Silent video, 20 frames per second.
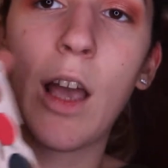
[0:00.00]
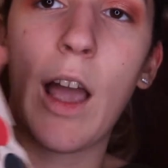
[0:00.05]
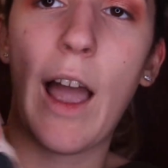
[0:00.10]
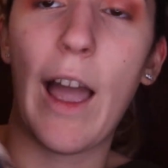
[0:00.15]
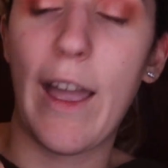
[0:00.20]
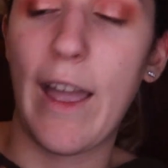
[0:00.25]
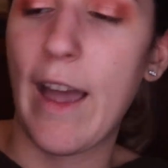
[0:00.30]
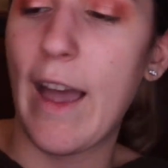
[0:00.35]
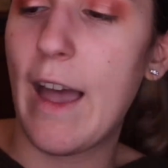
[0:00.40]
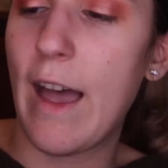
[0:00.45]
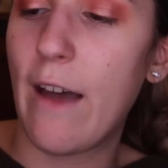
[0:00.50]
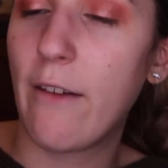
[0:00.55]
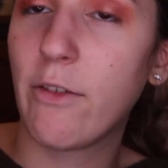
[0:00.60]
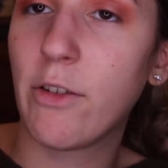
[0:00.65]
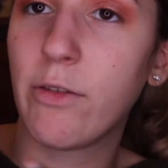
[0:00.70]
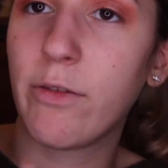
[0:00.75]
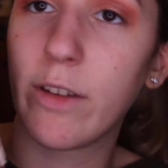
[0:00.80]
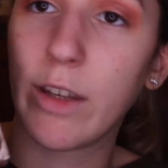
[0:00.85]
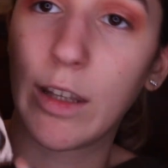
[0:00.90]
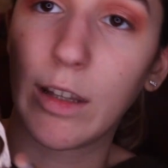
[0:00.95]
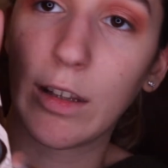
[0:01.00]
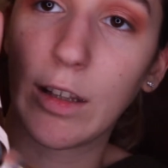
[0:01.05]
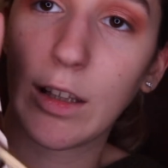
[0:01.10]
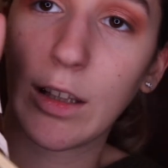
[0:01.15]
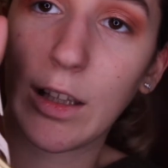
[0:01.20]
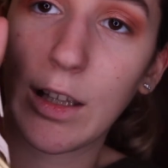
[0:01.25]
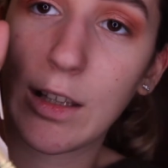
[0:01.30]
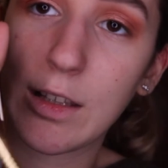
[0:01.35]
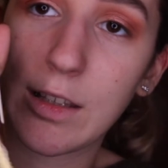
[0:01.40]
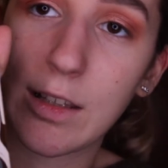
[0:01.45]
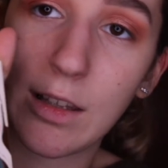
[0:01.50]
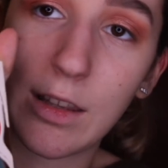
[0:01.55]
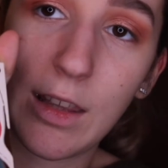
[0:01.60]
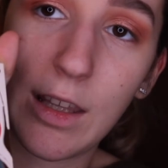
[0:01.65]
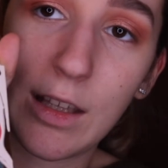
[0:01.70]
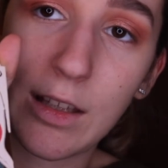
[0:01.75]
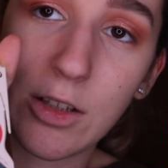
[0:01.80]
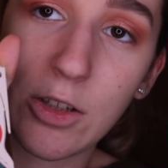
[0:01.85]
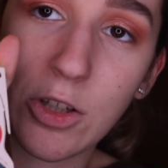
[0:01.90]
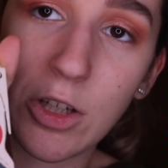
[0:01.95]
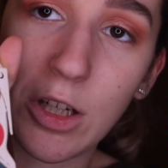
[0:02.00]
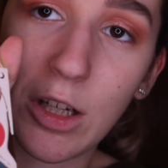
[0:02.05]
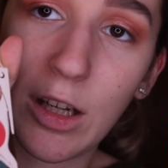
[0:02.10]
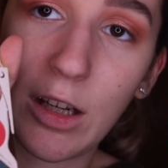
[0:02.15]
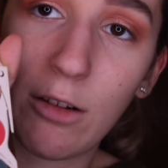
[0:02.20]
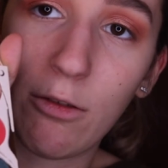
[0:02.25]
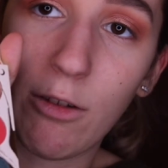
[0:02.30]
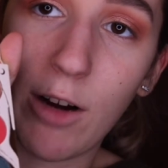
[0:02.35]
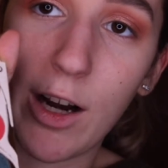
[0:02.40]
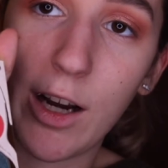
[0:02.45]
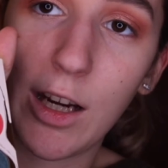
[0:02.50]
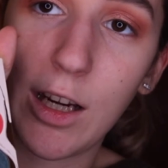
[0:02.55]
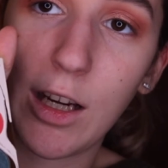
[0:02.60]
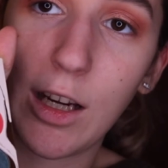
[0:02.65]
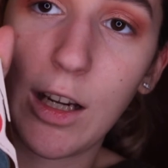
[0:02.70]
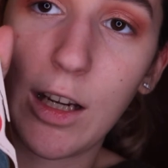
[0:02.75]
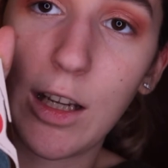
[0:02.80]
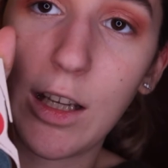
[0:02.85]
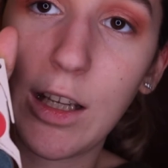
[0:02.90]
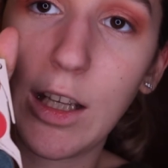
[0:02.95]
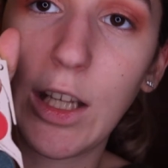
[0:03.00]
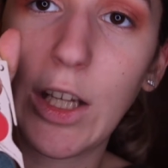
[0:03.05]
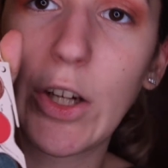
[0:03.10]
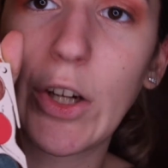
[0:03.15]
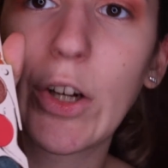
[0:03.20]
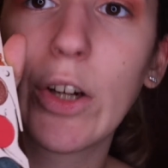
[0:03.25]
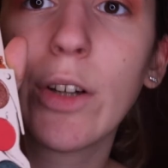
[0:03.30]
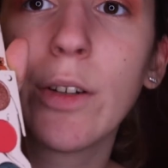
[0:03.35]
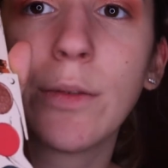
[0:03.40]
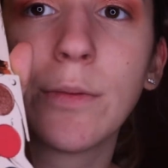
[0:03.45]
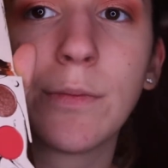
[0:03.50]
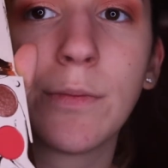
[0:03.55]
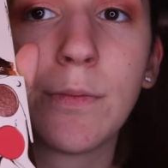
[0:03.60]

I have a feeling it's this shade right here.